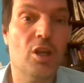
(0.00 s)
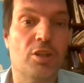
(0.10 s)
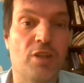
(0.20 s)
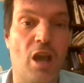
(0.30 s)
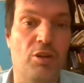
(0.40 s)

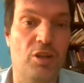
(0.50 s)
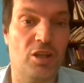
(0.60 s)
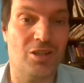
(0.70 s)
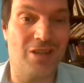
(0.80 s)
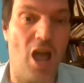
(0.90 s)
down
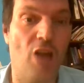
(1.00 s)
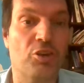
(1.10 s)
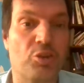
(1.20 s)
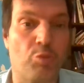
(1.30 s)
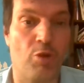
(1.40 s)
in
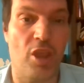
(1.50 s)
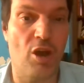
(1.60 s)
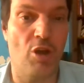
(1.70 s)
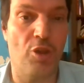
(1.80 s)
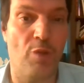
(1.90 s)
Dallas, where they
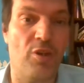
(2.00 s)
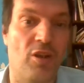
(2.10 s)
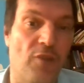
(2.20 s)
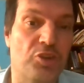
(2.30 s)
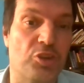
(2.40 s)
held their big
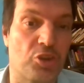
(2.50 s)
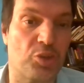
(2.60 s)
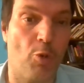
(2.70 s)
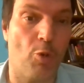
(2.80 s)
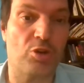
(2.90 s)
events in the
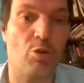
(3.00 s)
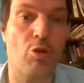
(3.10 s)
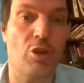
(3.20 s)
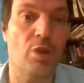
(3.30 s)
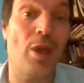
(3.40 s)

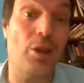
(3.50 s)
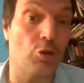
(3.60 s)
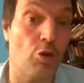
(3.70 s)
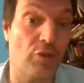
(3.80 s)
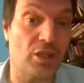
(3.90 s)
Sportatorium, and in
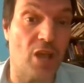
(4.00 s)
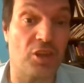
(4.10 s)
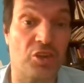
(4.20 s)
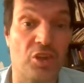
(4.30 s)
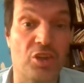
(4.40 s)
Irving,
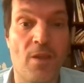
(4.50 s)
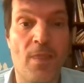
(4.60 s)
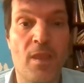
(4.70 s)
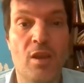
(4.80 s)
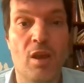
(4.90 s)
Texas.
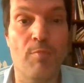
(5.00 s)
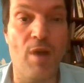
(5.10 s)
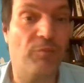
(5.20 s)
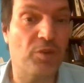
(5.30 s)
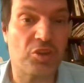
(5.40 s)

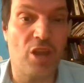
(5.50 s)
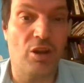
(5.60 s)
Memphis